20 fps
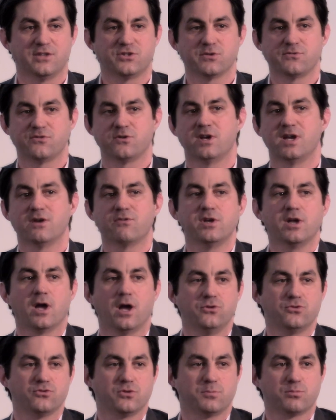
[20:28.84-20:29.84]
that. So for every
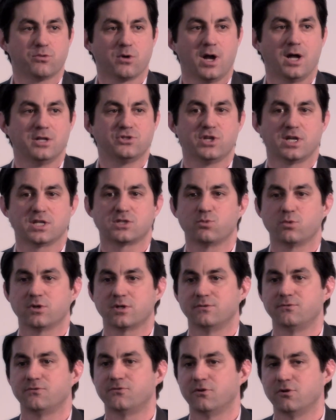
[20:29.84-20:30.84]
100 projects we're
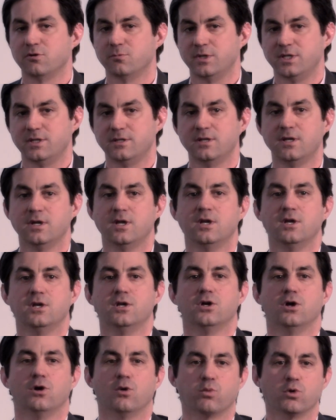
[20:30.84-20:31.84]
confirming,
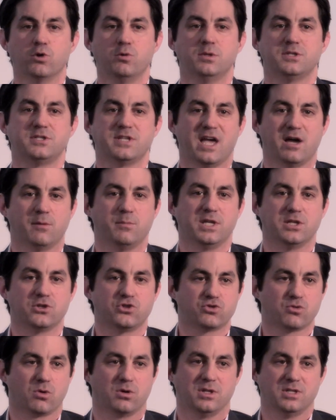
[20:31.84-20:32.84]
Aruba's now being
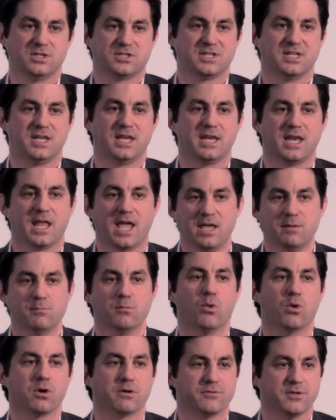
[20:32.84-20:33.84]
shortlisted in 8
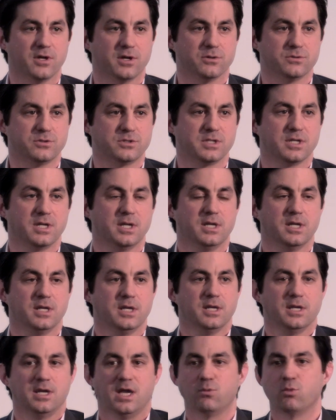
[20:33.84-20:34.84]
more of those.
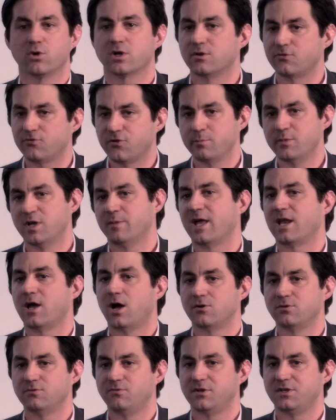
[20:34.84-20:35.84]
And we're confirming about
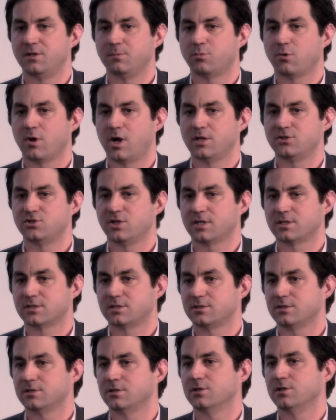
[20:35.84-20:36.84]
150
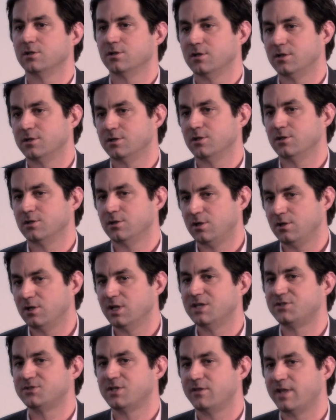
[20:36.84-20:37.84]
projects, a little
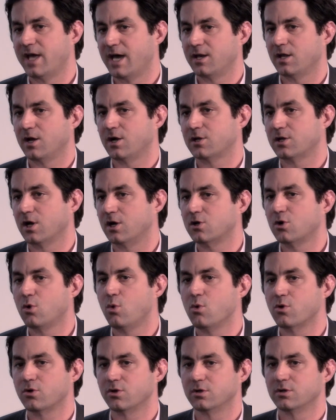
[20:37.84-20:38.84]
less than that, a
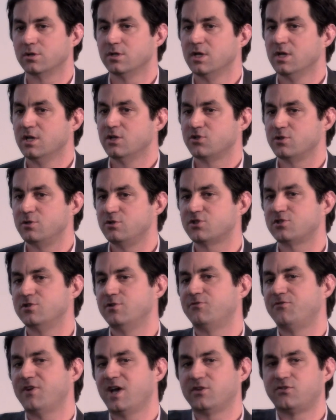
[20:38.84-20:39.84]
quarter. So
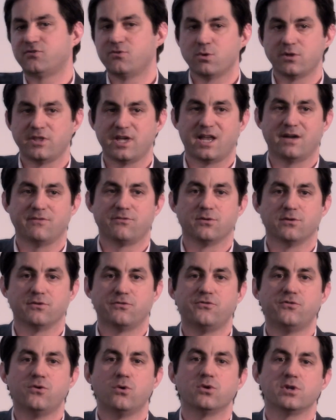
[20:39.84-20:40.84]
you fast forward that out for a
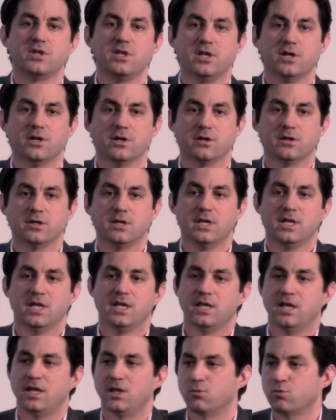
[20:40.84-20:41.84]
full year,
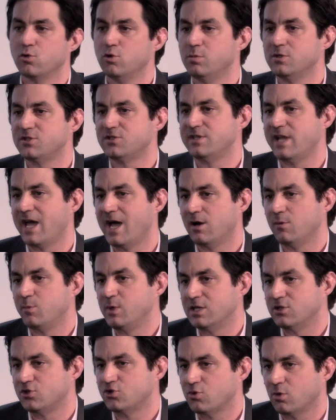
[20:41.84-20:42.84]
and Aruba's now
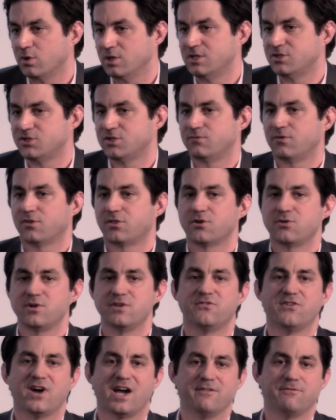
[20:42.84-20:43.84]
being shortlisted for
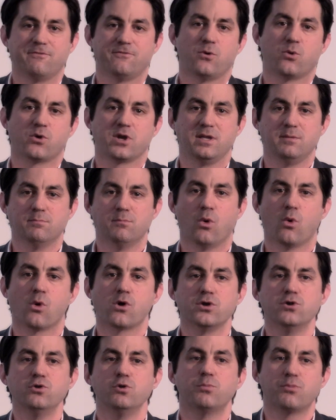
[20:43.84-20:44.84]
35, 40
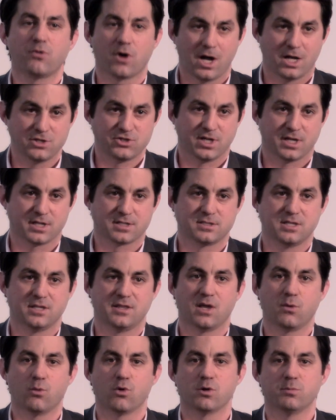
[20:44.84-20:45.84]
more new projects
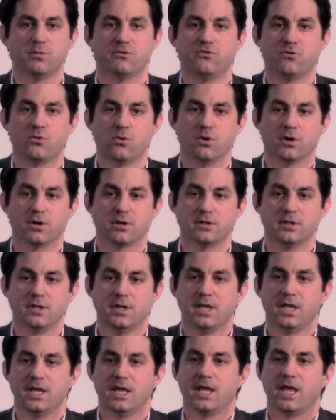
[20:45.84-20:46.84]
than they were before.
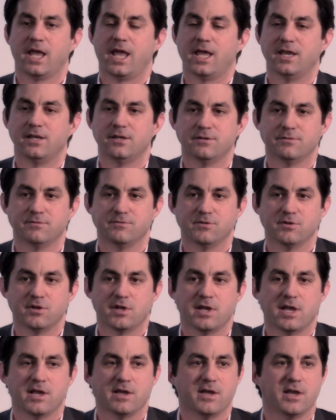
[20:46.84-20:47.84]
And
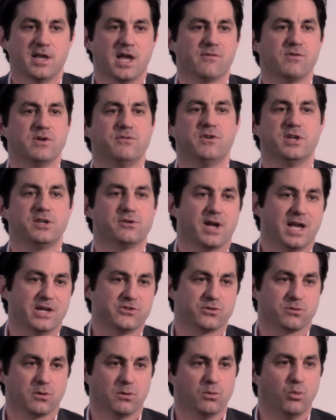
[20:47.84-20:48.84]
every vendor
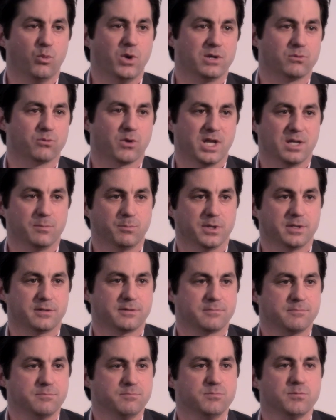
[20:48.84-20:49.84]
has their own win rate, but
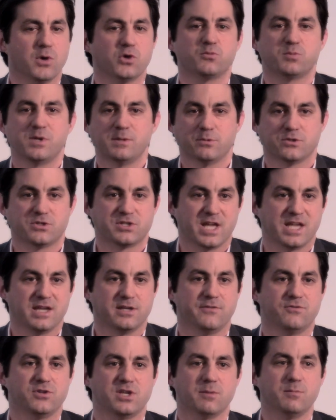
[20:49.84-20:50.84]
most people
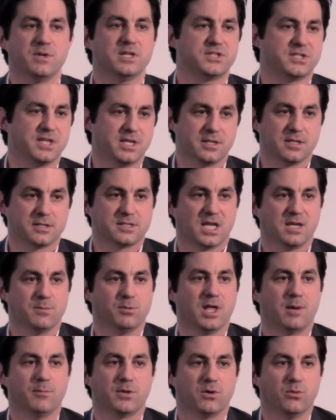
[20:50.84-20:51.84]
say, if you give me a seat at the
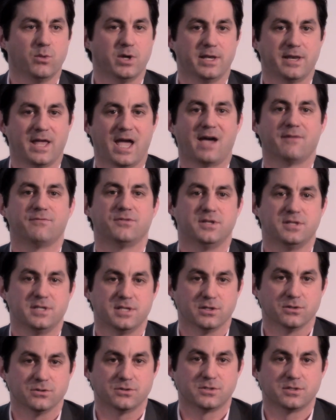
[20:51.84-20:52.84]
table, I'm going to win half the
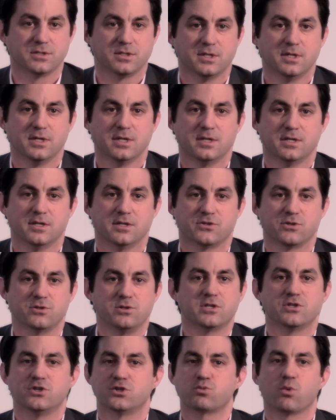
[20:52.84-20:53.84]
deals. So
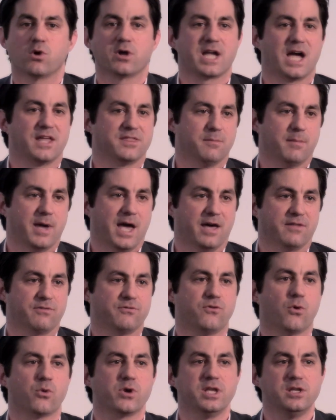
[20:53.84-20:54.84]
you can just work out the math.
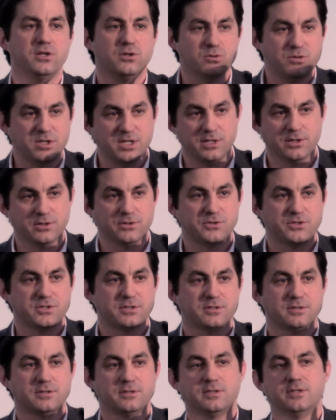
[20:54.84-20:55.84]
40 new
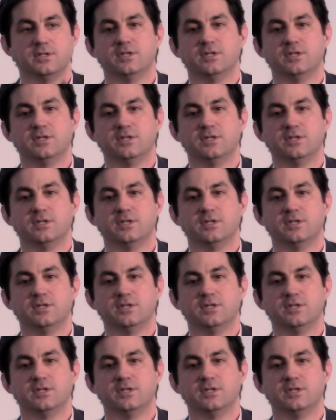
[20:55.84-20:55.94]
deals,